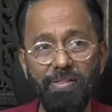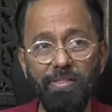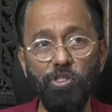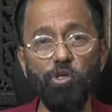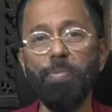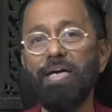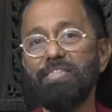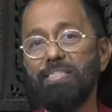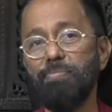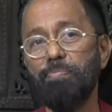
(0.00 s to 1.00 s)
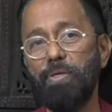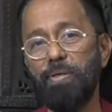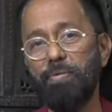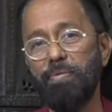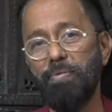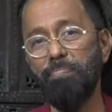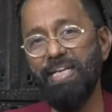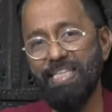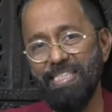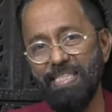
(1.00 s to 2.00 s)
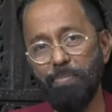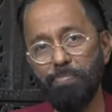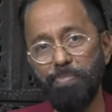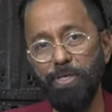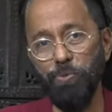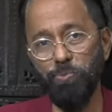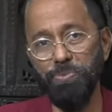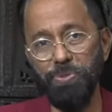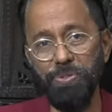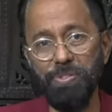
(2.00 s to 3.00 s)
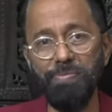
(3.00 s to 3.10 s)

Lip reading: The romance builds up, blooms.